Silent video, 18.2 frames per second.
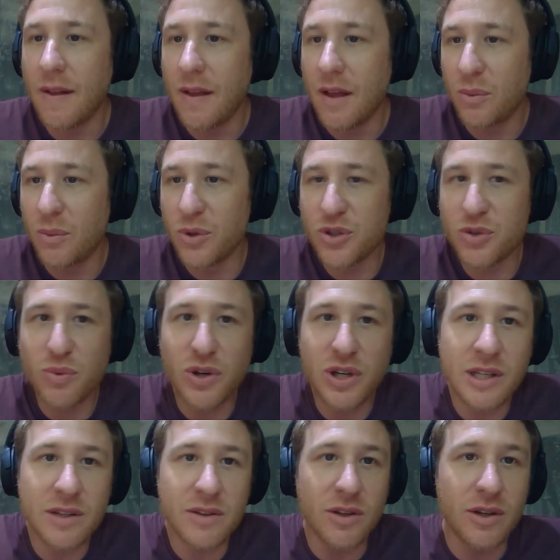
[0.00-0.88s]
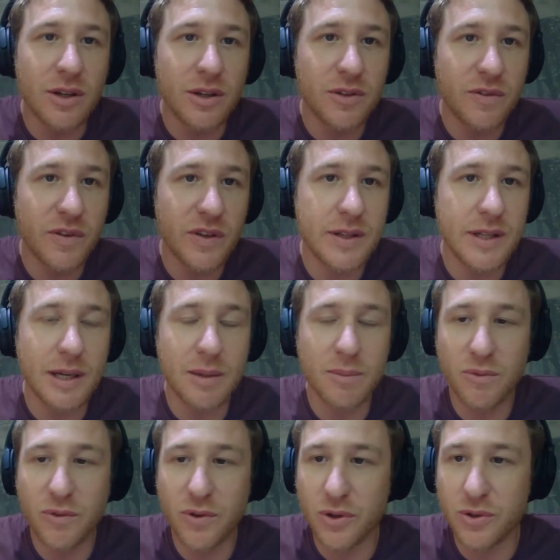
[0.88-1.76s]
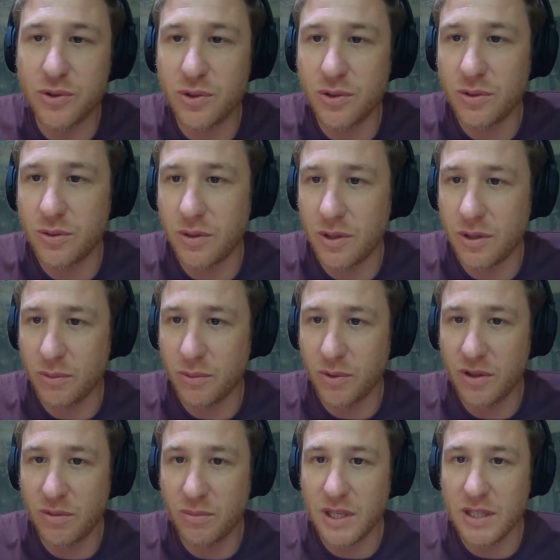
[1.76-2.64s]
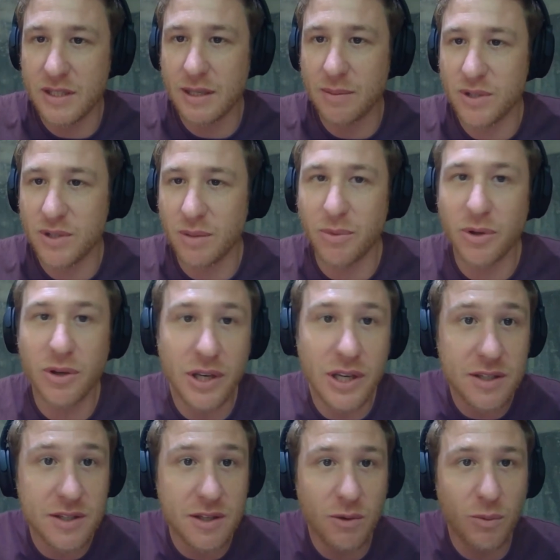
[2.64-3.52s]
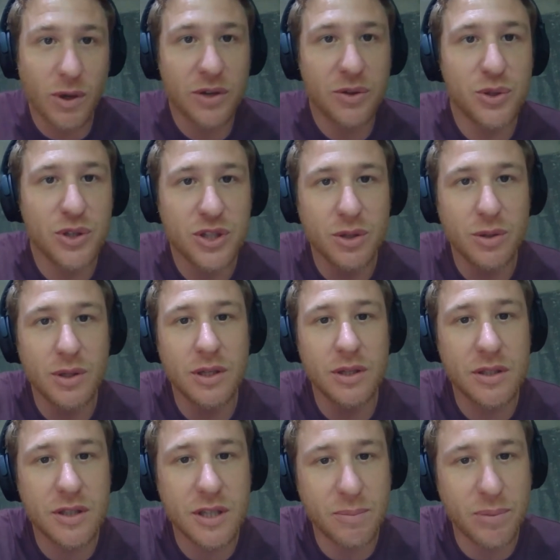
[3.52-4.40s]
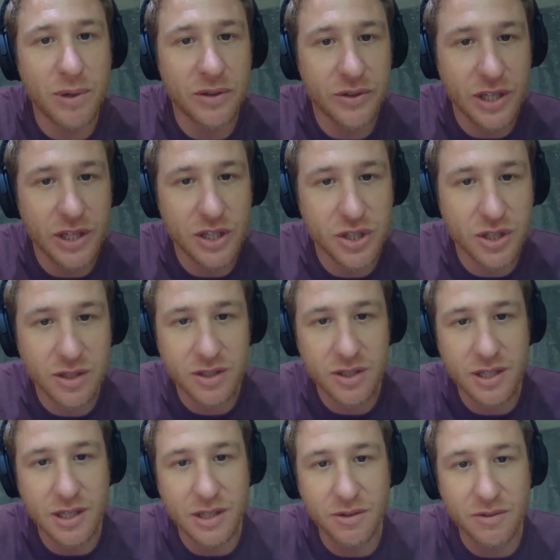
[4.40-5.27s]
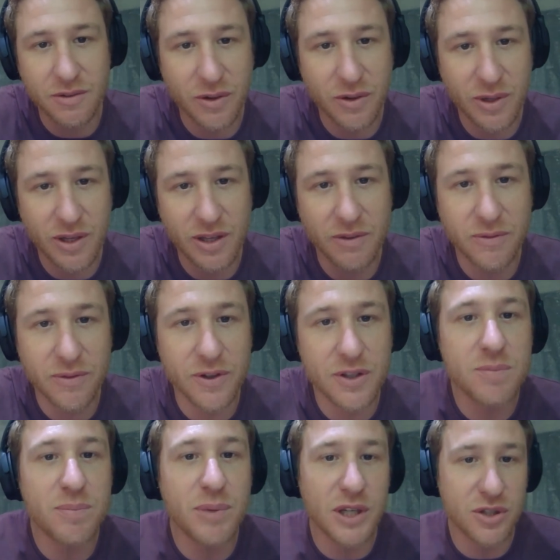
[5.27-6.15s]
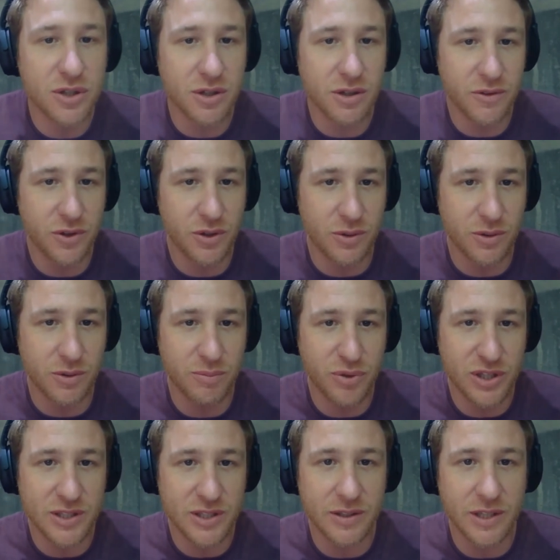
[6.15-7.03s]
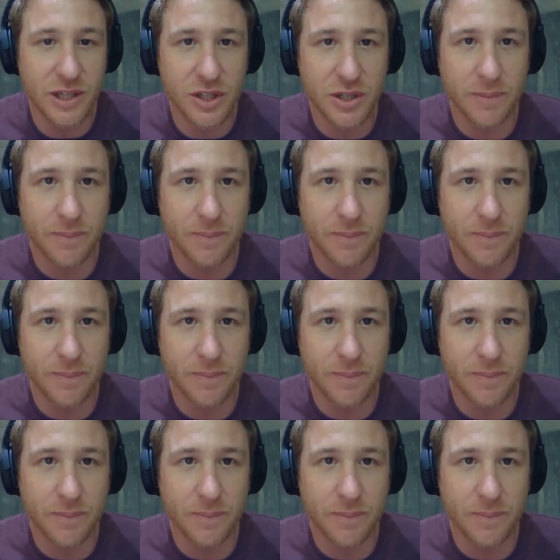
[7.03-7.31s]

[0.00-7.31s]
was running the North Vietnam photo tour with me in September. He's the one you saw in the tea plantations at the very first picture of your presentation.